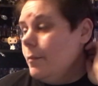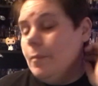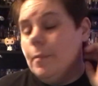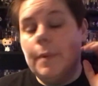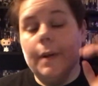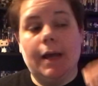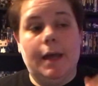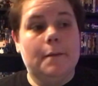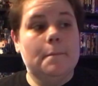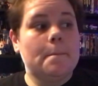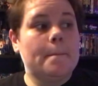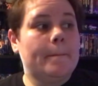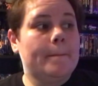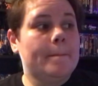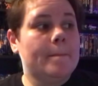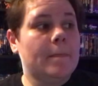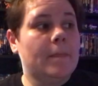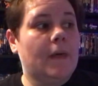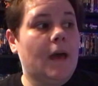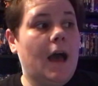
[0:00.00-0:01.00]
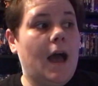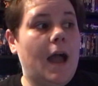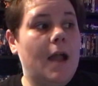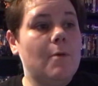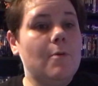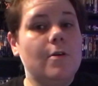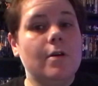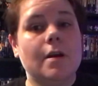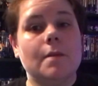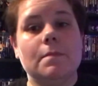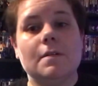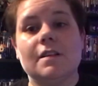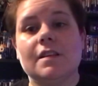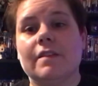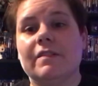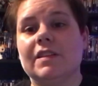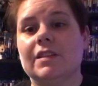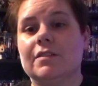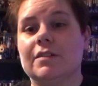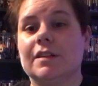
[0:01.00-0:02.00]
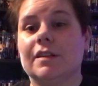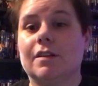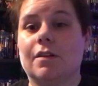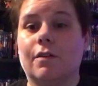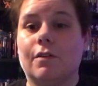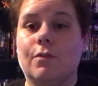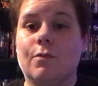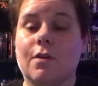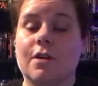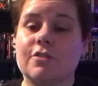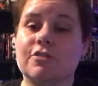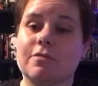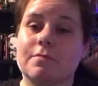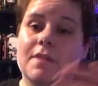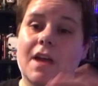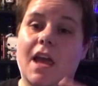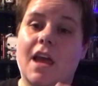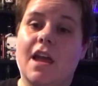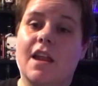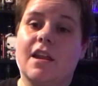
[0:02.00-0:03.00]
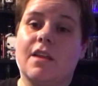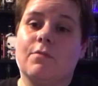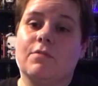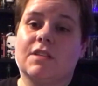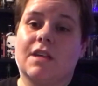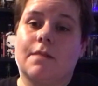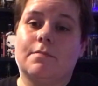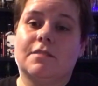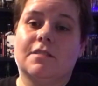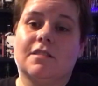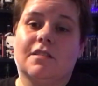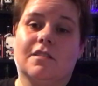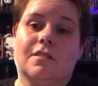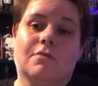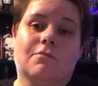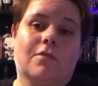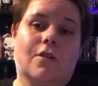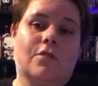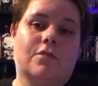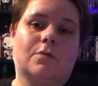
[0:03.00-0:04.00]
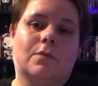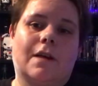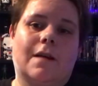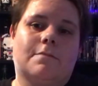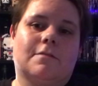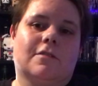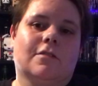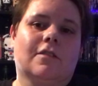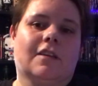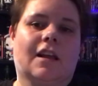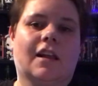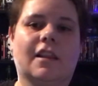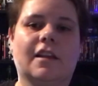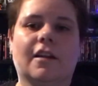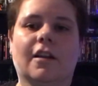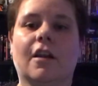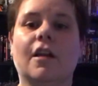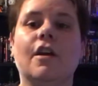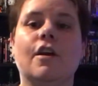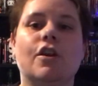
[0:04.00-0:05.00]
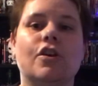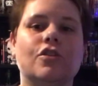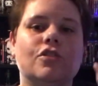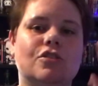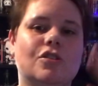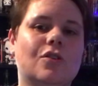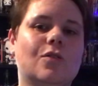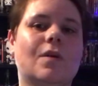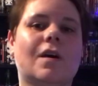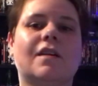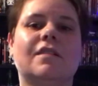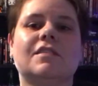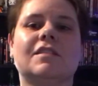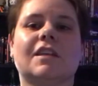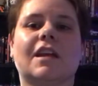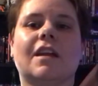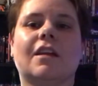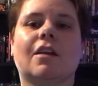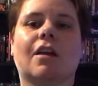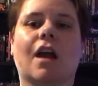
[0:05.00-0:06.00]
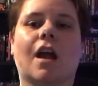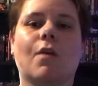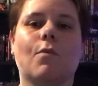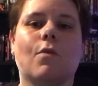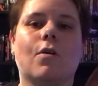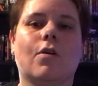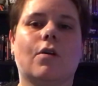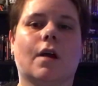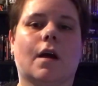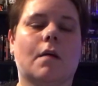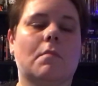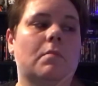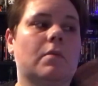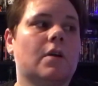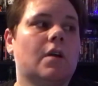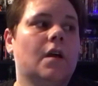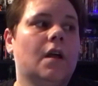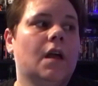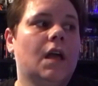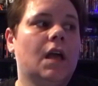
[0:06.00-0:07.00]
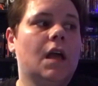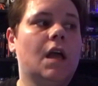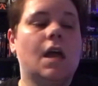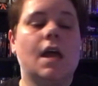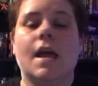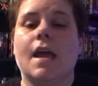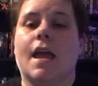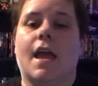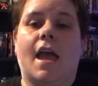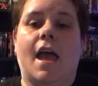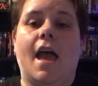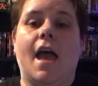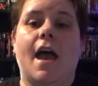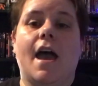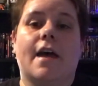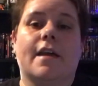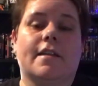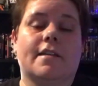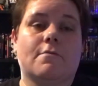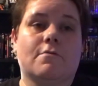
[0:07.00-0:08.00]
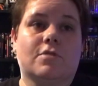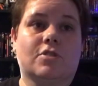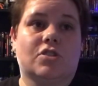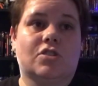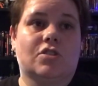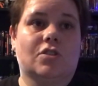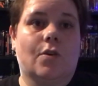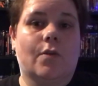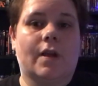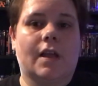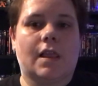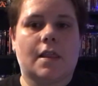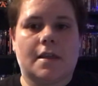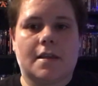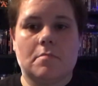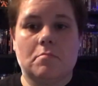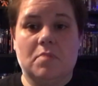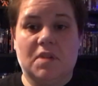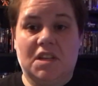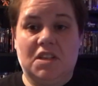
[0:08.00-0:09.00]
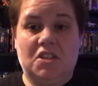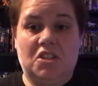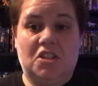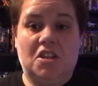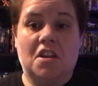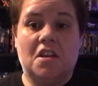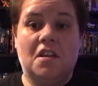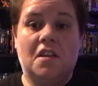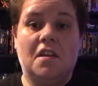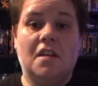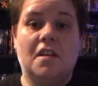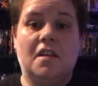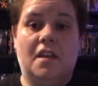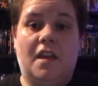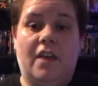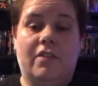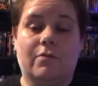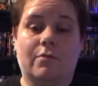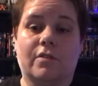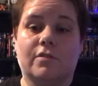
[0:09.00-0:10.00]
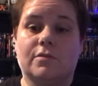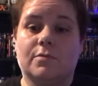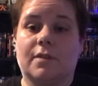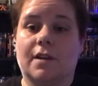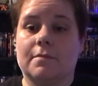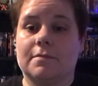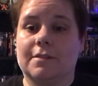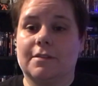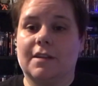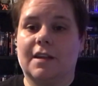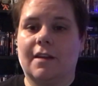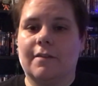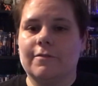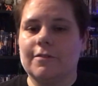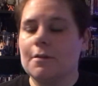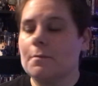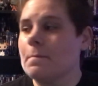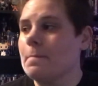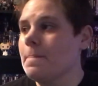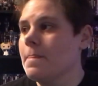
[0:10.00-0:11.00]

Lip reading: But I woke up at 11:30 to go to the washroom, and the roads were absolutely clear. 2 hours later, I woke up, and it was snowing like a bitch, and the roads were absolutely covered.